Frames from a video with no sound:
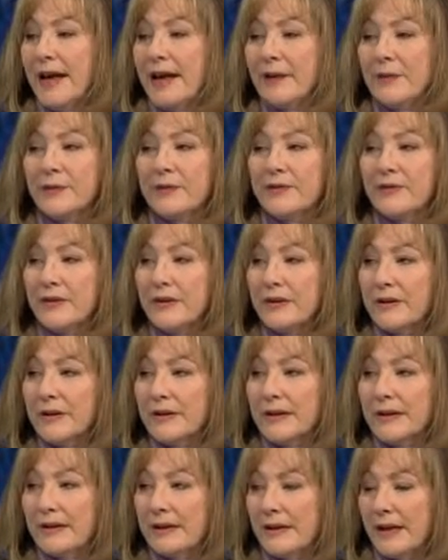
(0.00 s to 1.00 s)
I was
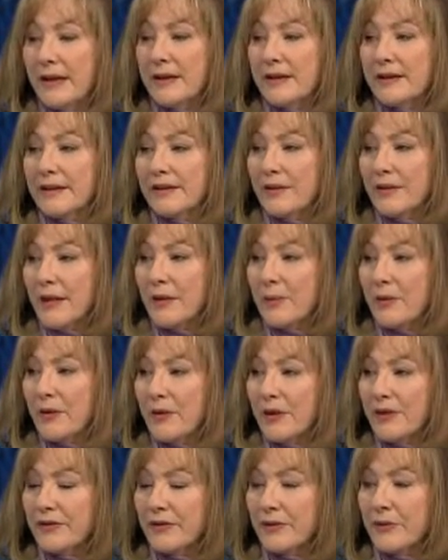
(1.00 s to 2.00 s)
very lucky to come
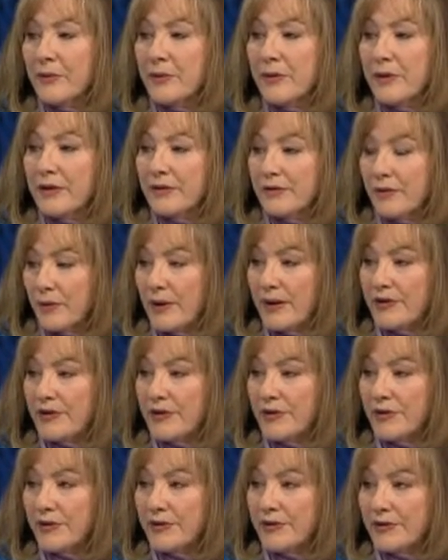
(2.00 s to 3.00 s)
across the work of a
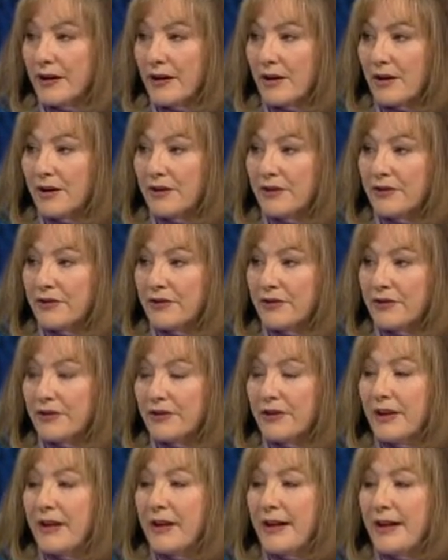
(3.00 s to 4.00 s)
Russian
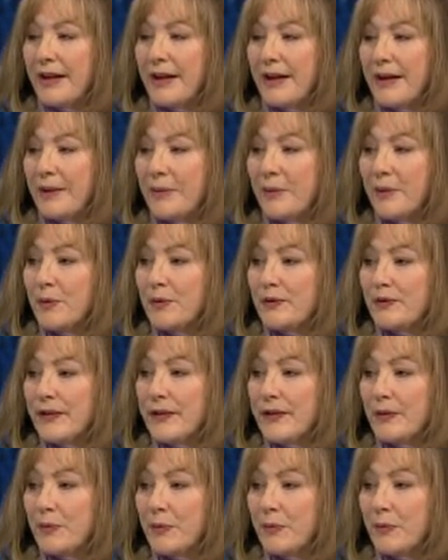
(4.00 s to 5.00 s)
neuropsychologist who was
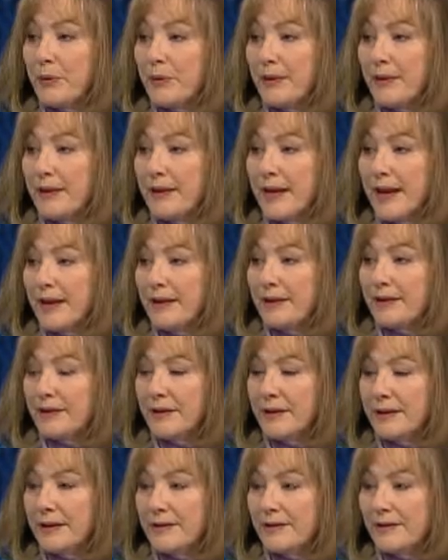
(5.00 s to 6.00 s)
studying people that had
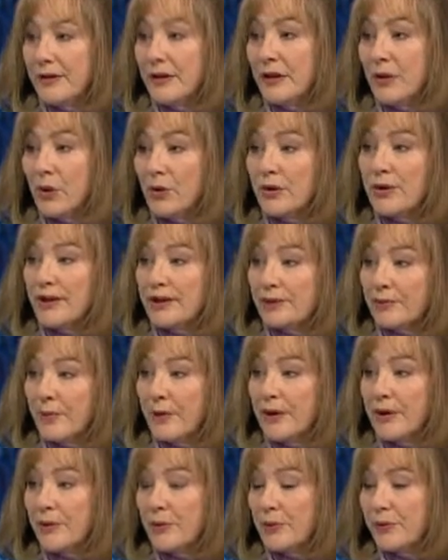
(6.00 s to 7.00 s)
very localized
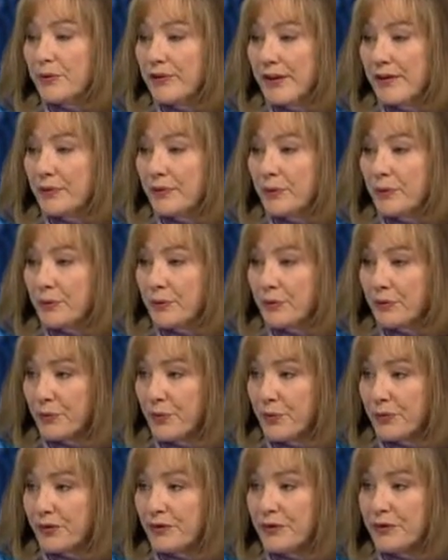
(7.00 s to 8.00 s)
brain wounds after World
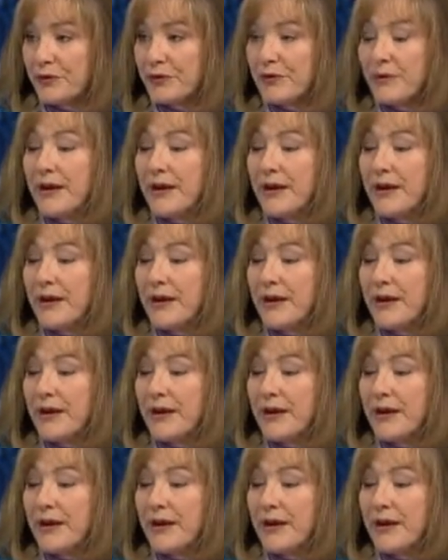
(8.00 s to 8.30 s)
War II